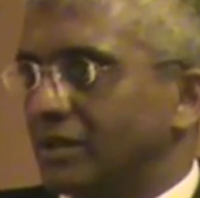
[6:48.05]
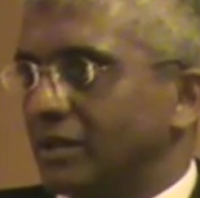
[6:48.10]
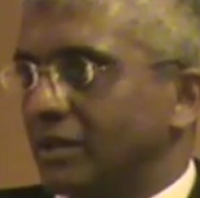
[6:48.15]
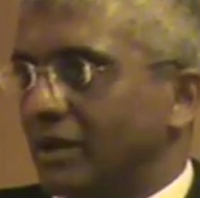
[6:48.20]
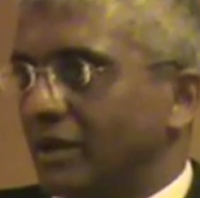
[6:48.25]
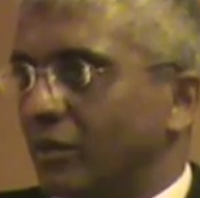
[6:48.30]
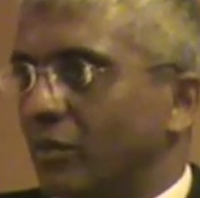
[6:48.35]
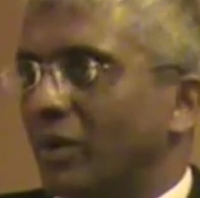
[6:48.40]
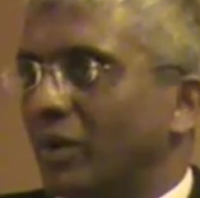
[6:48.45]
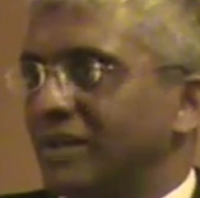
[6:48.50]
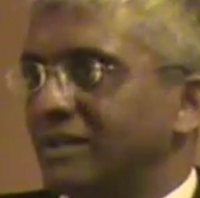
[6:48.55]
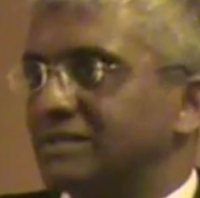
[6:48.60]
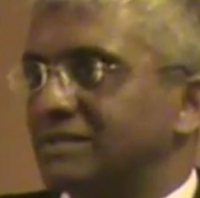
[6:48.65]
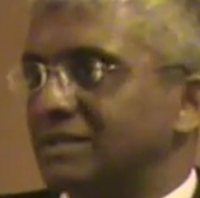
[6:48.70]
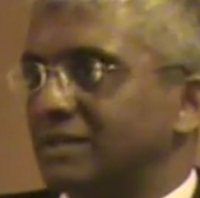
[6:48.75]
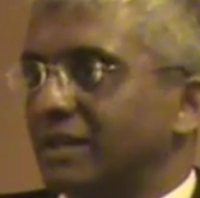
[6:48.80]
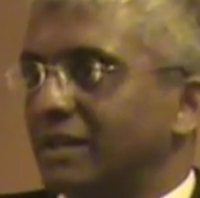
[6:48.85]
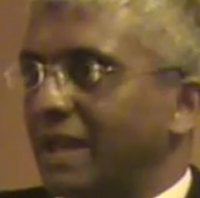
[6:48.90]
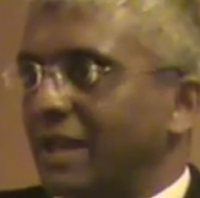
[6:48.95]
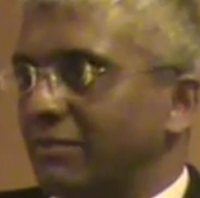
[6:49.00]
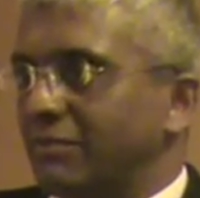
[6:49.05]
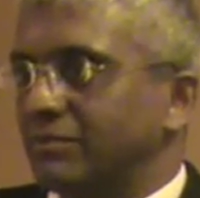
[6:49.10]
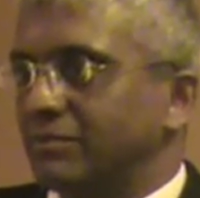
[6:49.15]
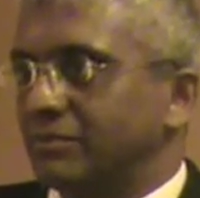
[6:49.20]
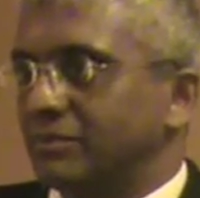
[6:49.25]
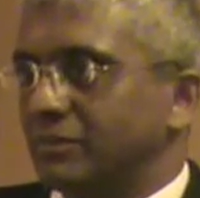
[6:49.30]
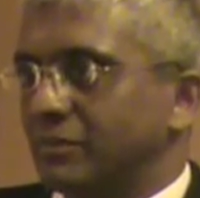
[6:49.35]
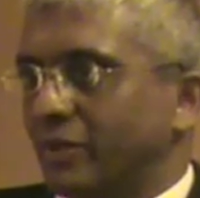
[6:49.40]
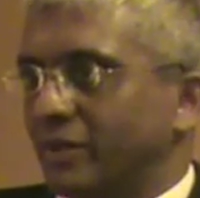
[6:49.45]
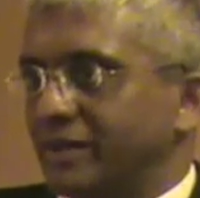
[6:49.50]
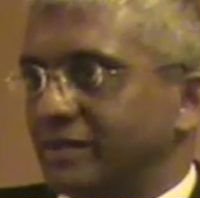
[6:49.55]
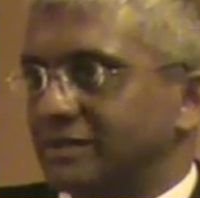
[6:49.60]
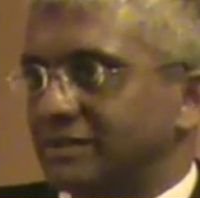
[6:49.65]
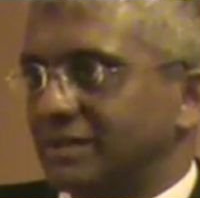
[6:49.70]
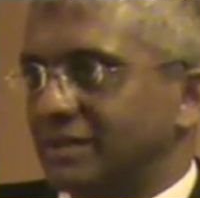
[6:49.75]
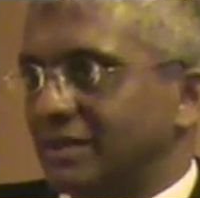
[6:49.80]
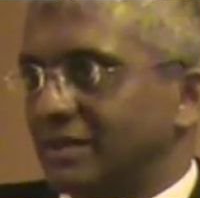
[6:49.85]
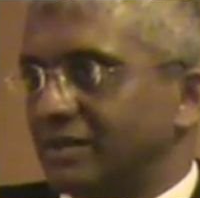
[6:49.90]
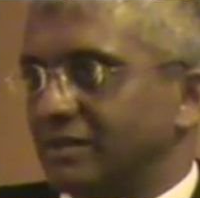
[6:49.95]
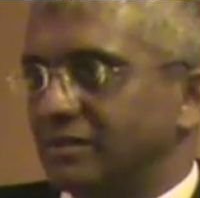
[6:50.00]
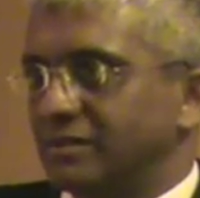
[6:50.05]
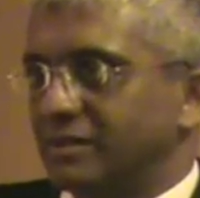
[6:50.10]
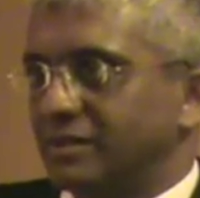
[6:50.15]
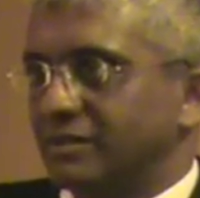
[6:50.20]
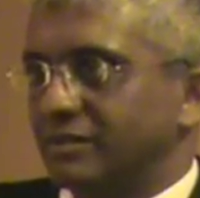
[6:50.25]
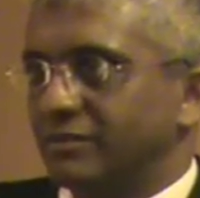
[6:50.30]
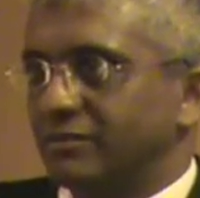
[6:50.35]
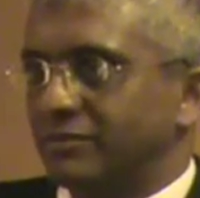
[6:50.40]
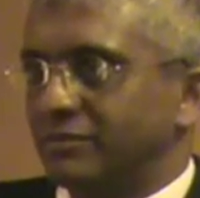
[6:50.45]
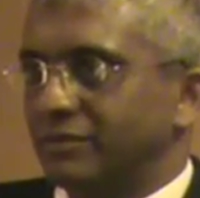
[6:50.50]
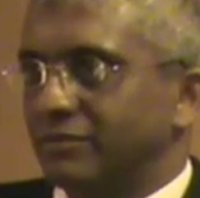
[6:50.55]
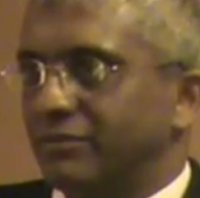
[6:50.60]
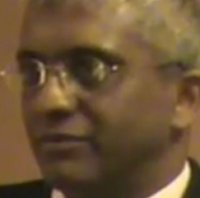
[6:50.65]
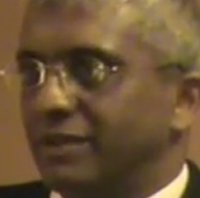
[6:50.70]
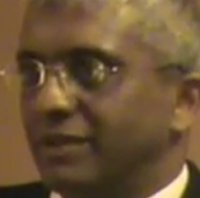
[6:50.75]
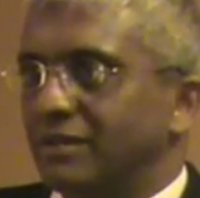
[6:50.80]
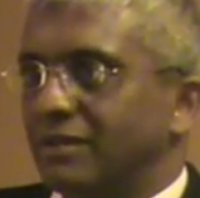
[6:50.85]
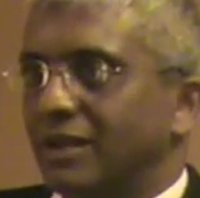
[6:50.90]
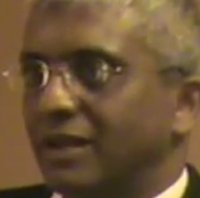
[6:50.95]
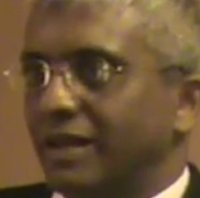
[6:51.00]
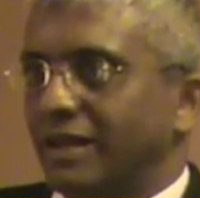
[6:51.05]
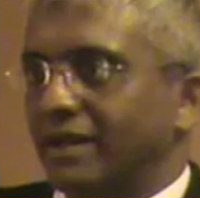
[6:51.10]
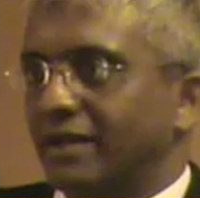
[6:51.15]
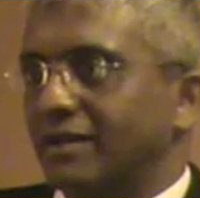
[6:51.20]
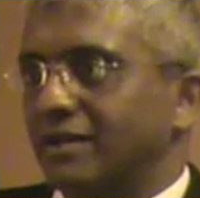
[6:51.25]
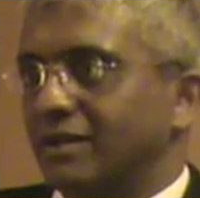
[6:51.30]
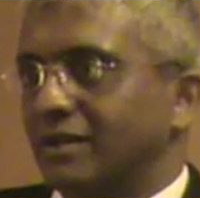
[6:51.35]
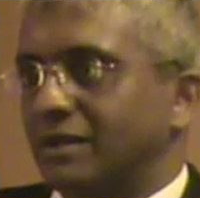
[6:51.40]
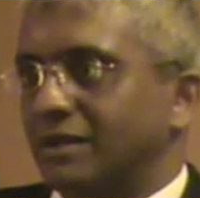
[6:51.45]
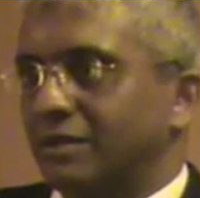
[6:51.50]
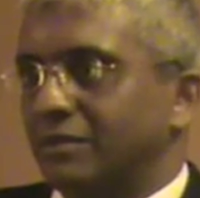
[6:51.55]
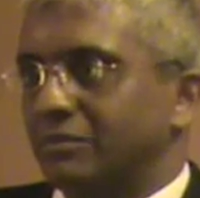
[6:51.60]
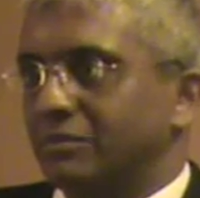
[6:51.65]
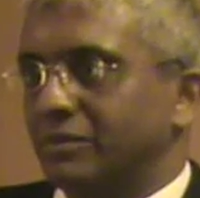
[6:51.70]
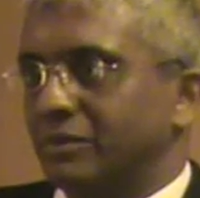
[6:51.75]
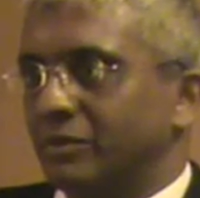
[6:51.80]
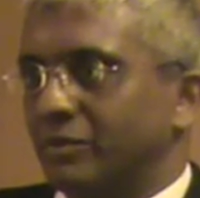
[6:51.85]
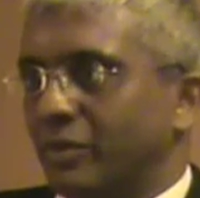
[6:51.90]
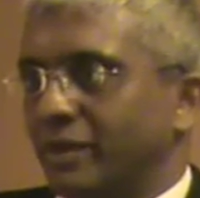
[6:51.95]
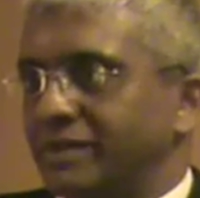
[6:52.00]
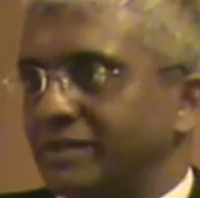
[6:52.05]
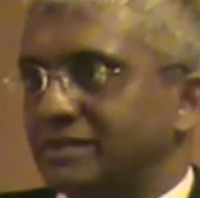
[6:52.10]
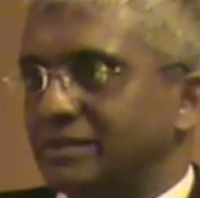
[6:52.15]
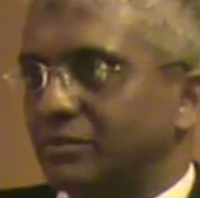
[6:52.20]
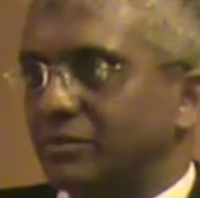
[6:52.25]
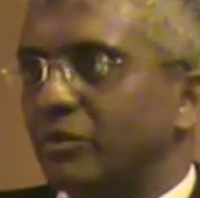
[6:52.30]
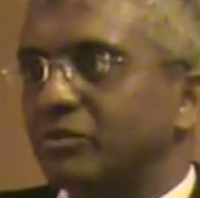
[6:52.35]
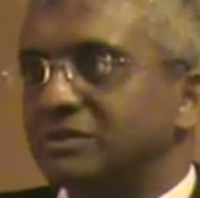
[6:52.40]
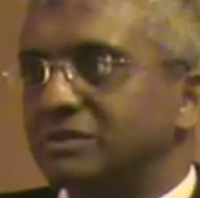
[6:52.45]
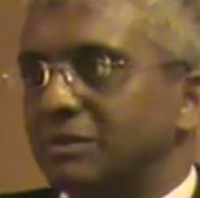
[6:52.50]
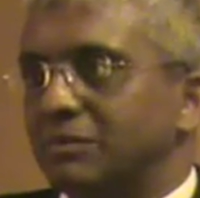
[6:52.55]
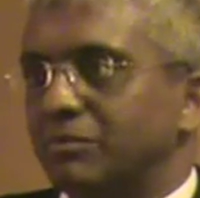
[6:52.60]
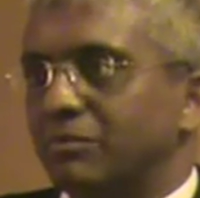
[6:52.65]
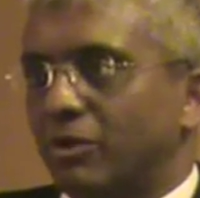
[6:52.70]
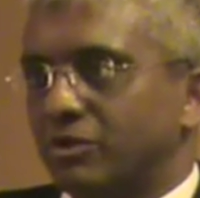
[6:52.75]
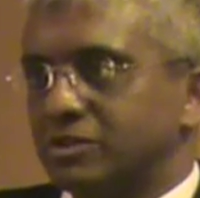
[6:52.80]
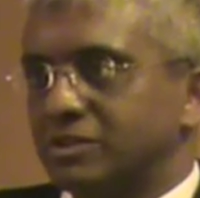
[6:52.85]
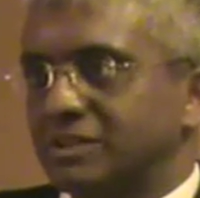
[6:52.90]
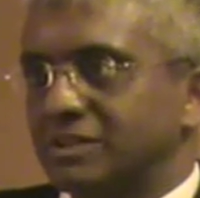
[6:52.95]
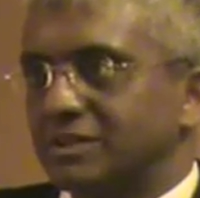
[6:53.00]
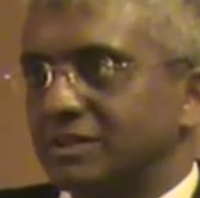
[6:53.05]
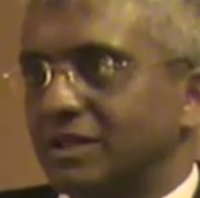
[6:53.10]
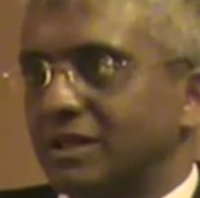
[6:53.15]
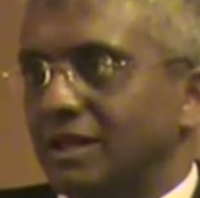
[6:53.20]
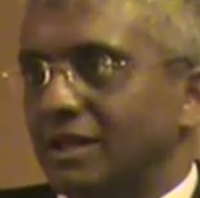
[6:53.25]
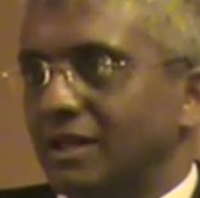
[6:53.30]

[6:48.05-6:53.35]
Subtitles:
What is the game? What is the feel like? What is the most important,